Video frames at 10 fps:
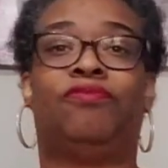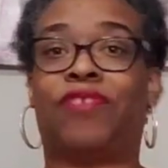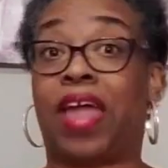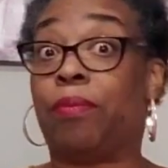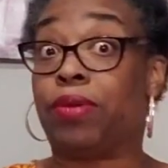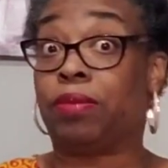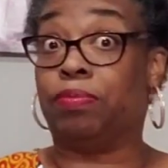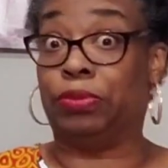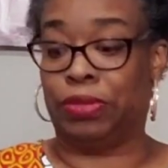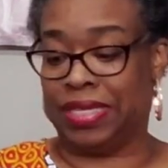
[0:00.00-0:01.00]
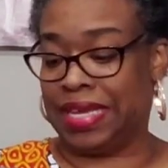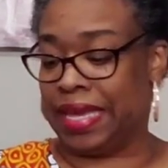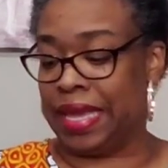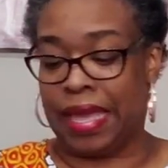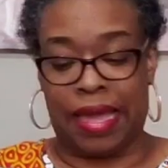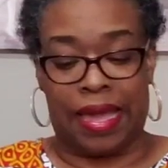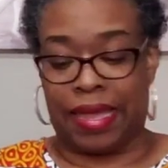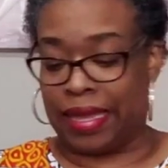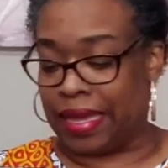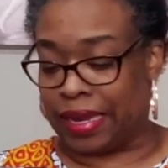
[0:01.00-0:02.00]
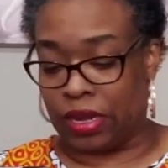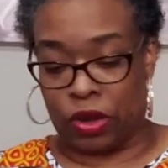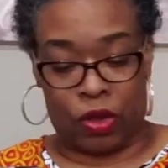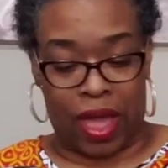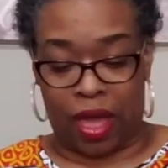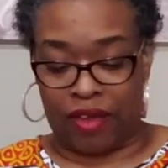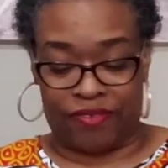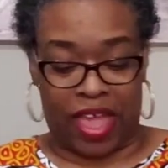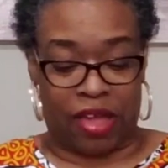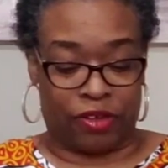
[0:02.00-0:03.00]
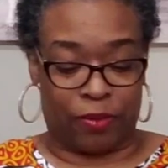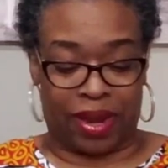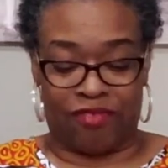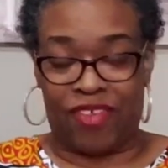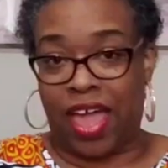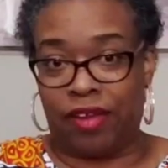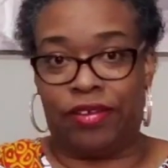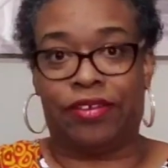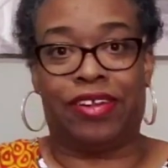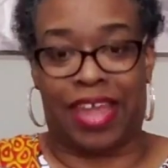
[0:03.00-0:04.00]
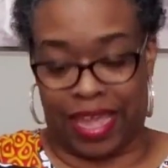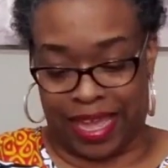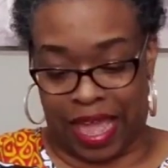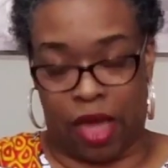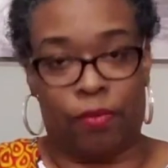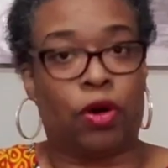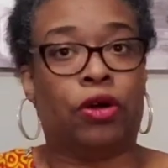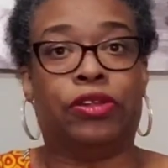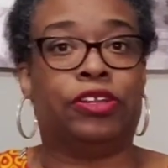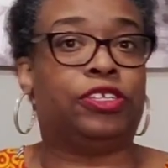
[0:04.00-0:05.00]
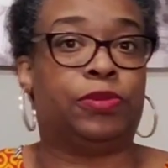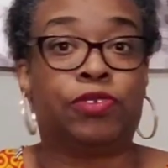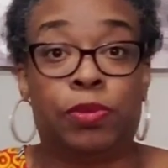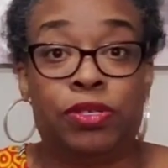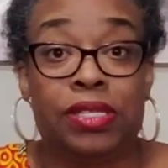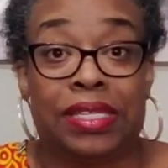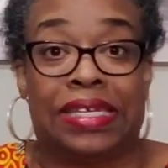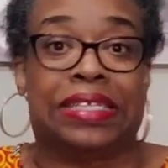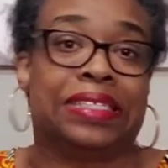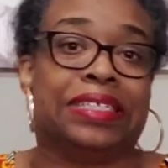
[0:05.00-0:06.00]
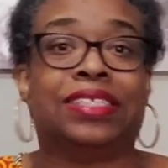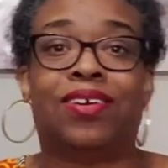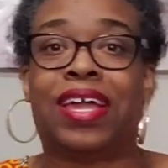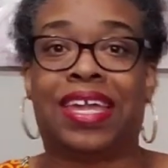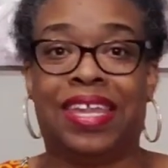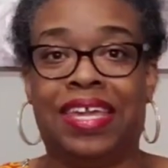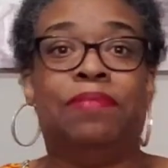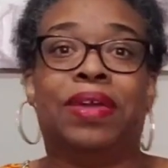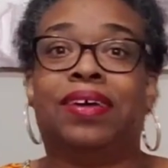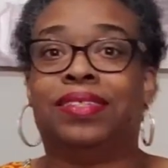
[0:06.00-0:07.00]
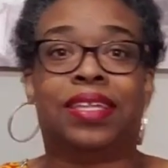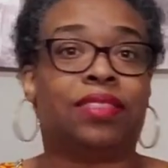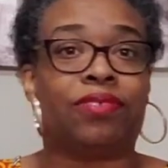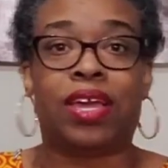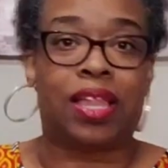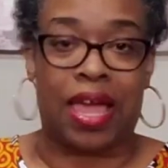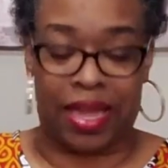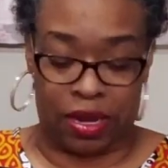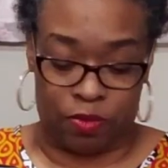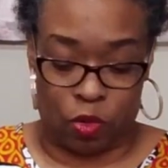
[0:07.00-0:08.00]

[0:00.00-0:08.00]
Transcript: Fabric Boutique. And again, I don't know how I found her, but I found her, and I'm on the subscription list, and so I get emails at 3 o'clock in the